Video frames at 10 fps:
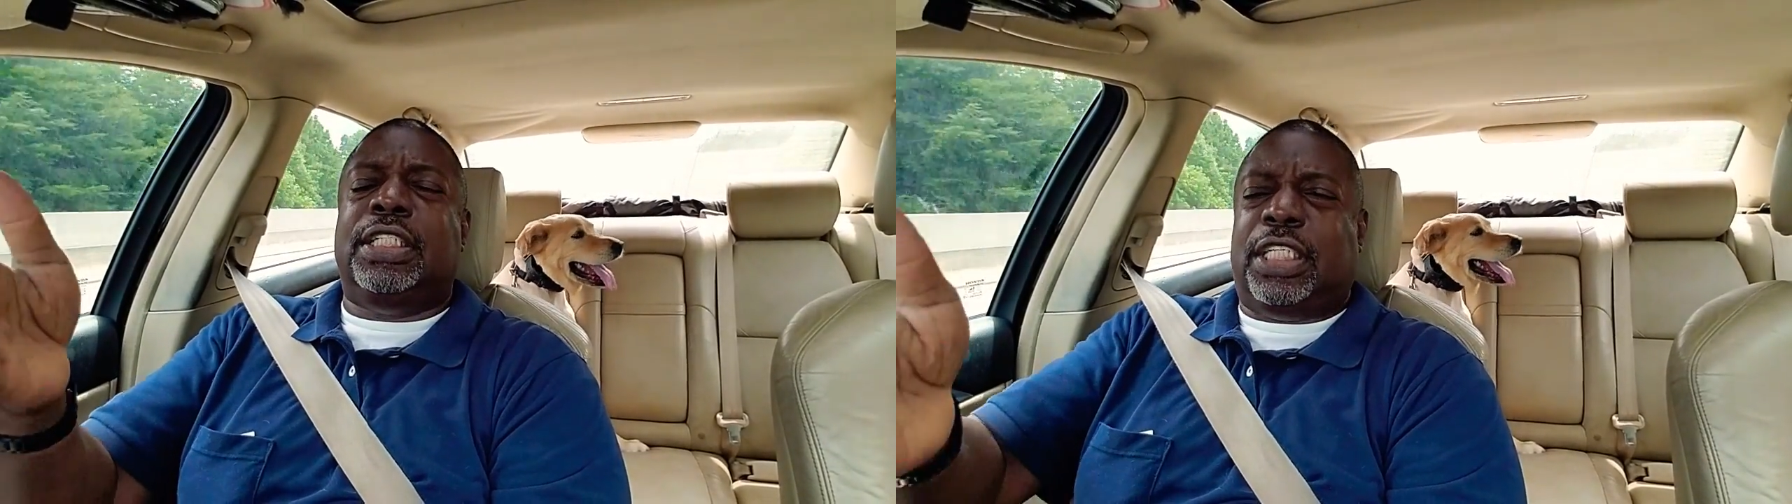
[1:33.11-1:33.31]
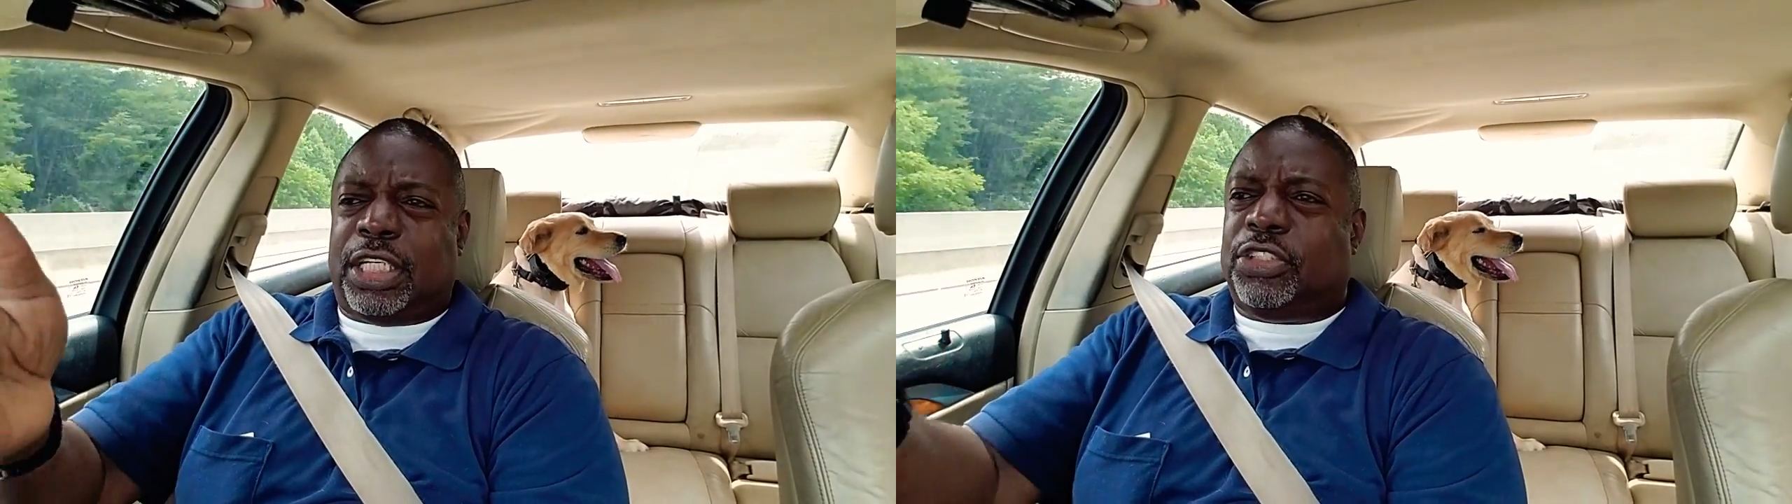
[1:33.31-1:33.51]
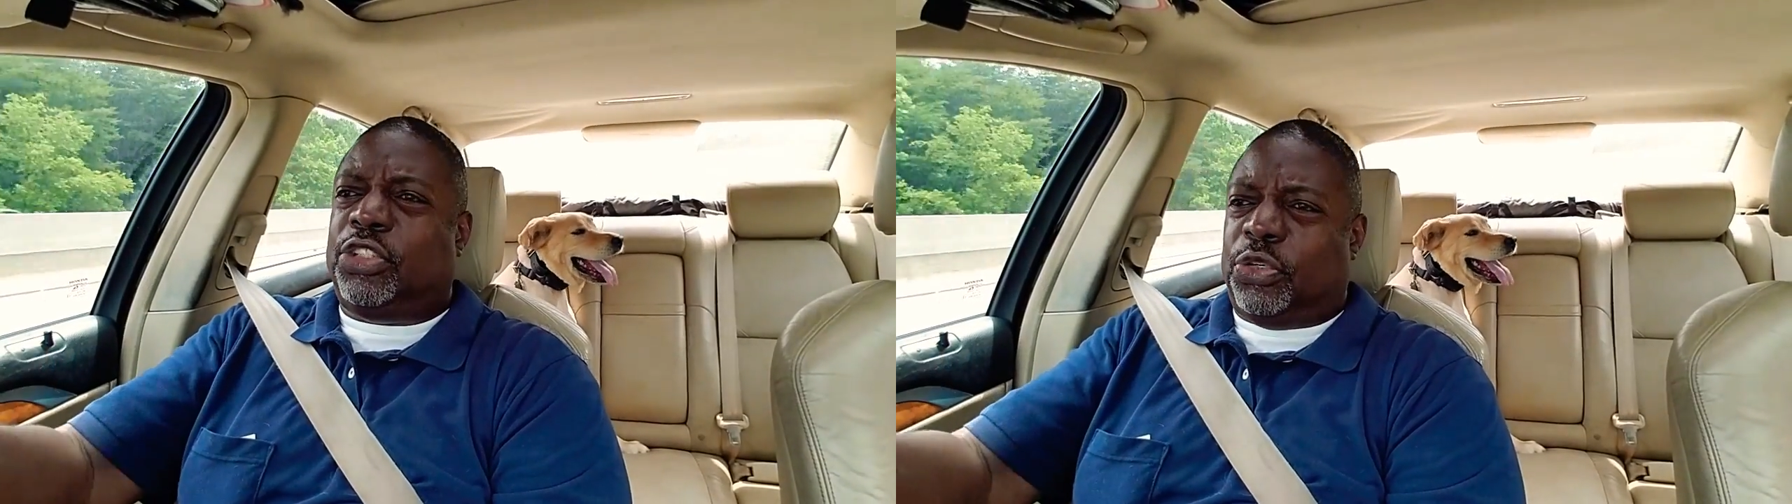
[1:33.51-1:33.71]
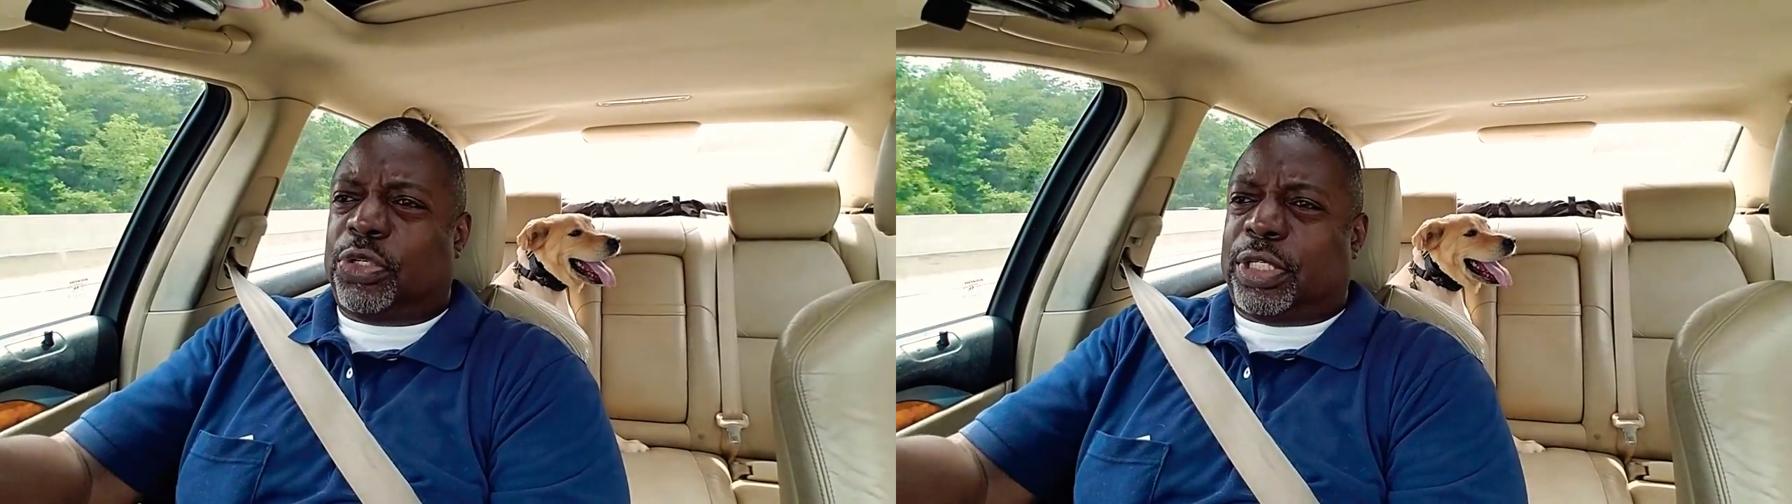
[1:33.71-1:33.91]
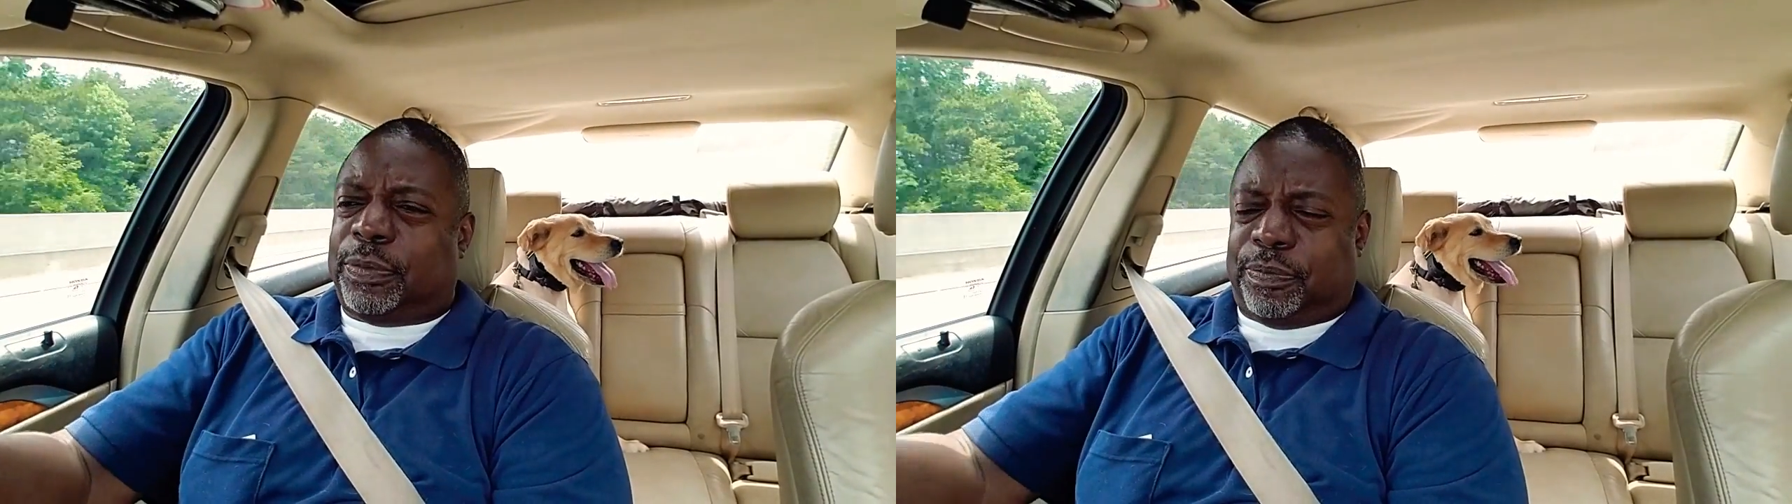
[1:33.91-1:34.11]
just do
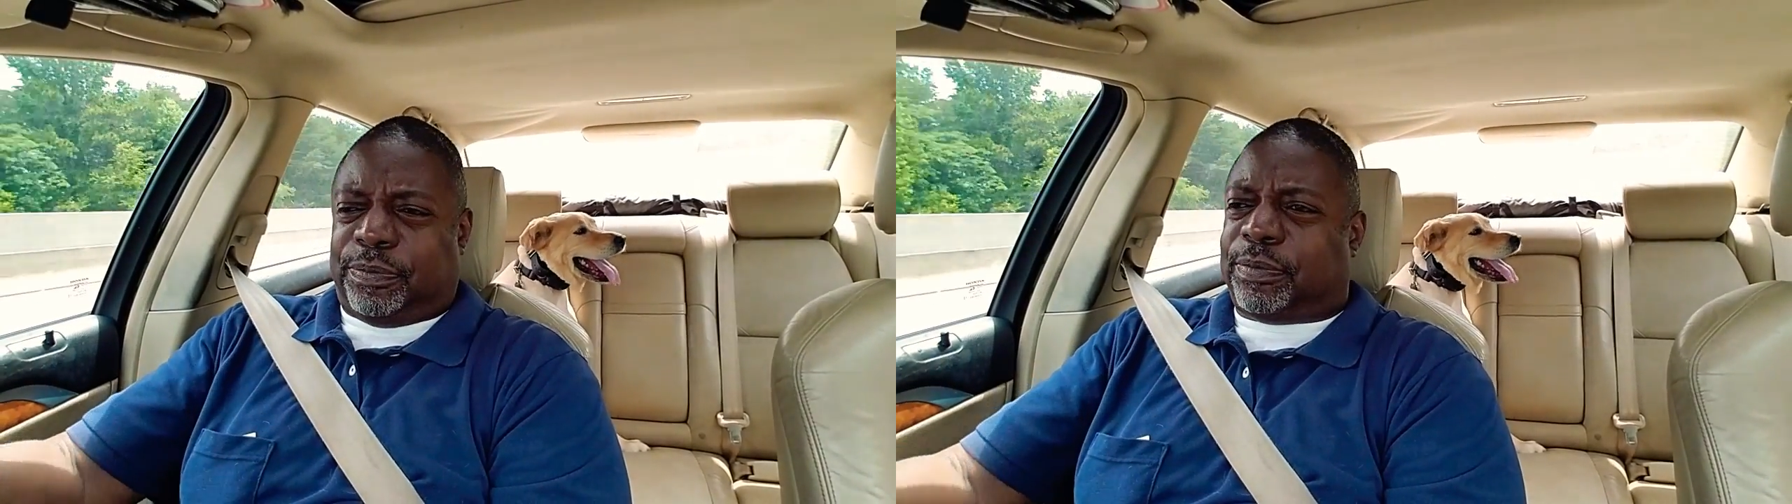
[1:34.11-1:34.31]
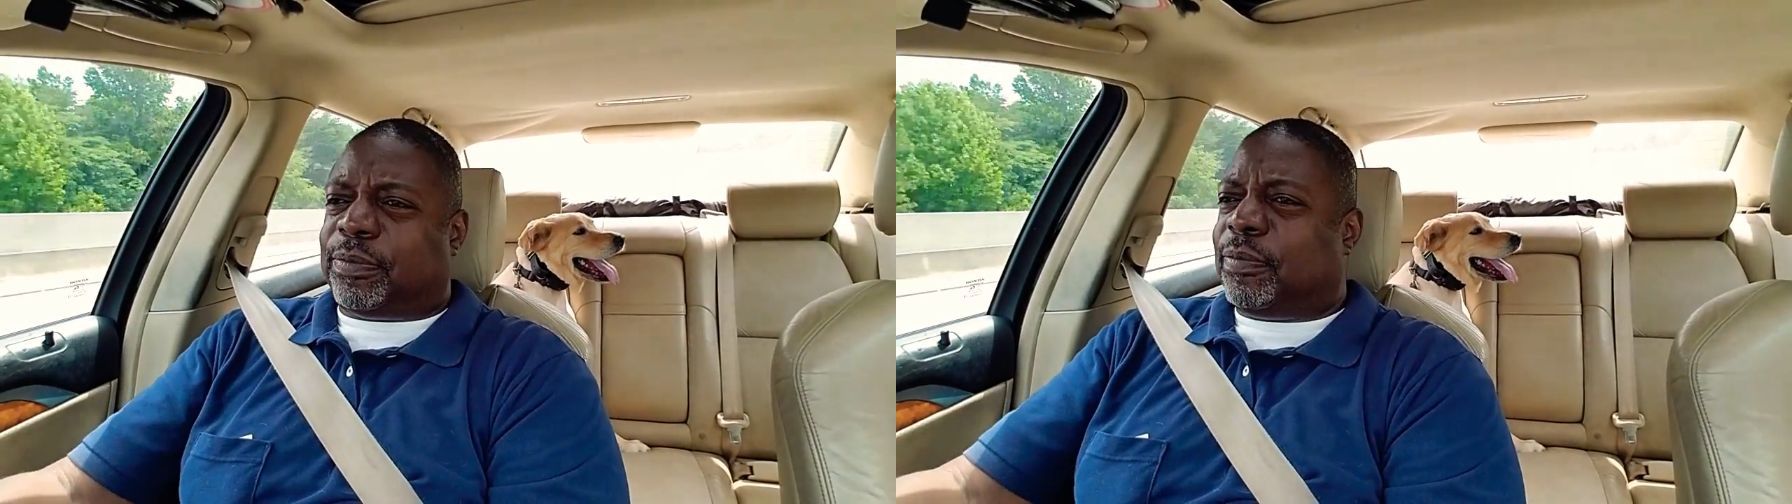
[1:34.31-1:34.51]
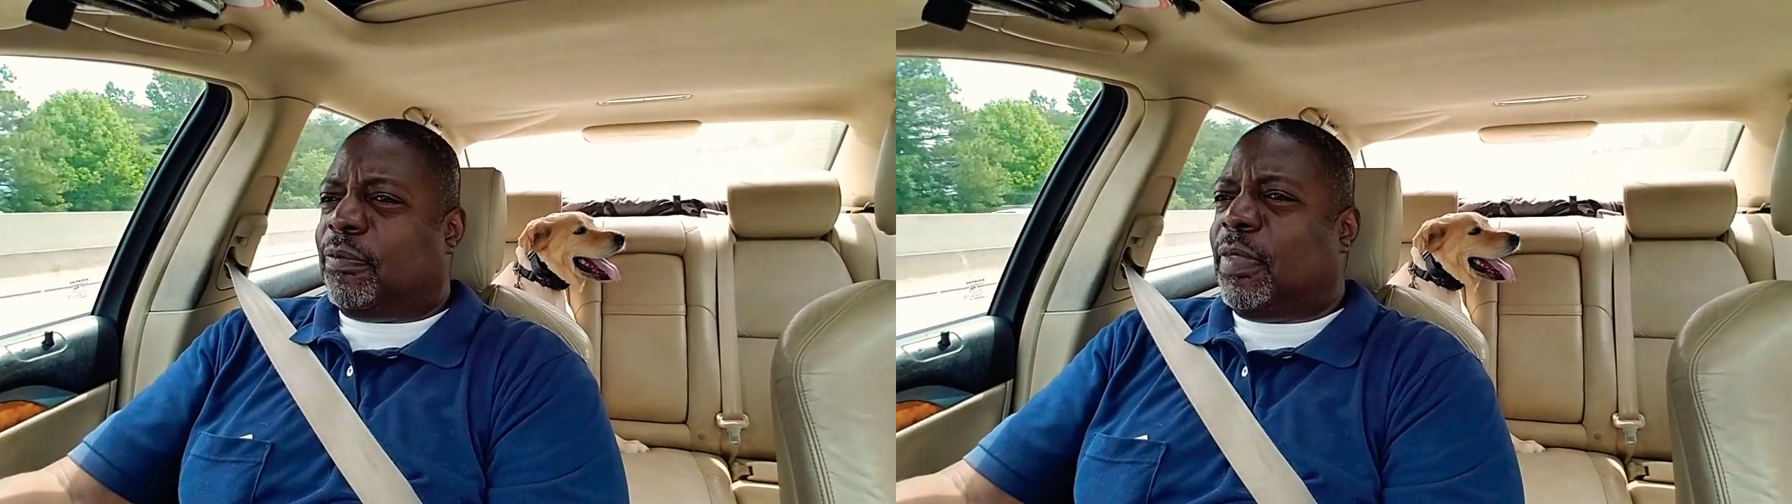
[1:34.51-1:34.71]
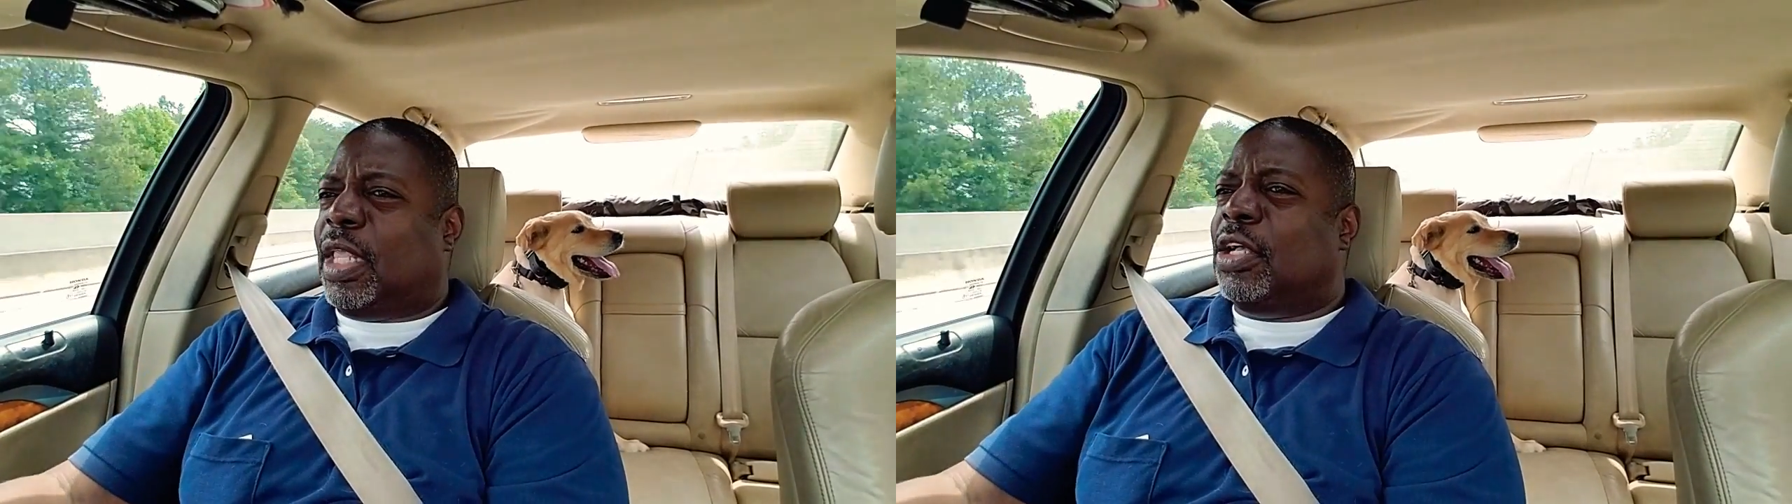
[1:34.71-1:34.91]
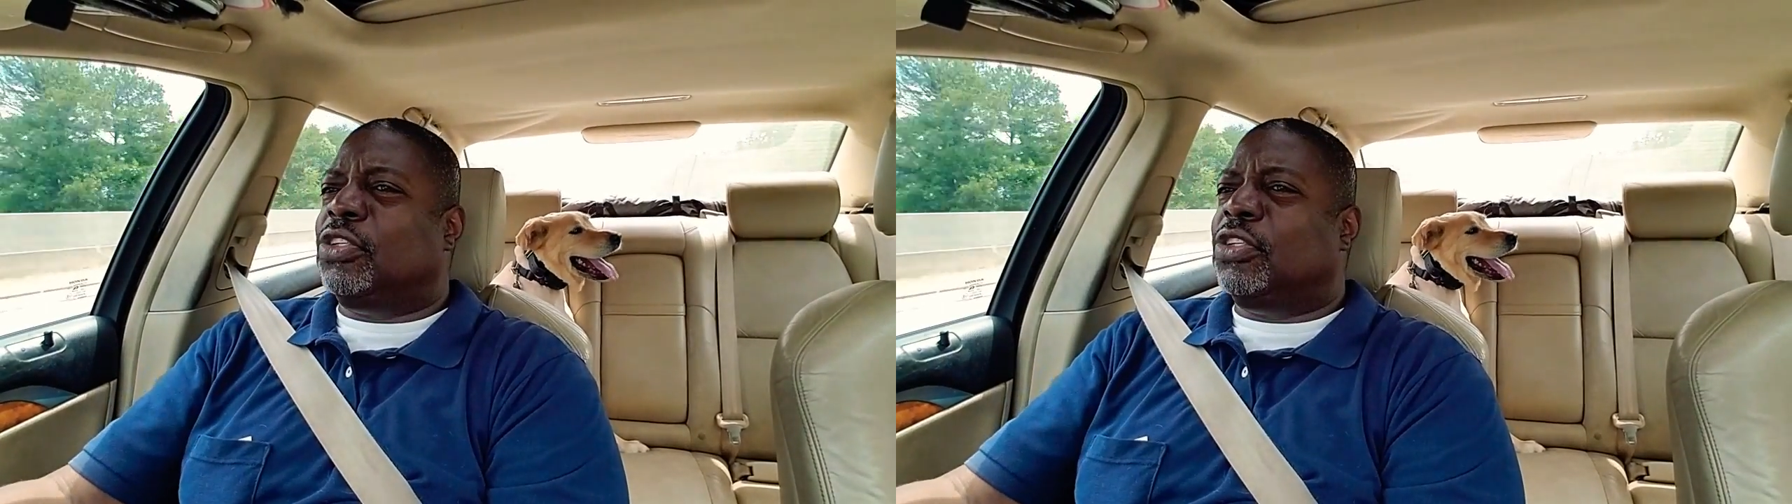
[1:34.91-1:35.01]
it.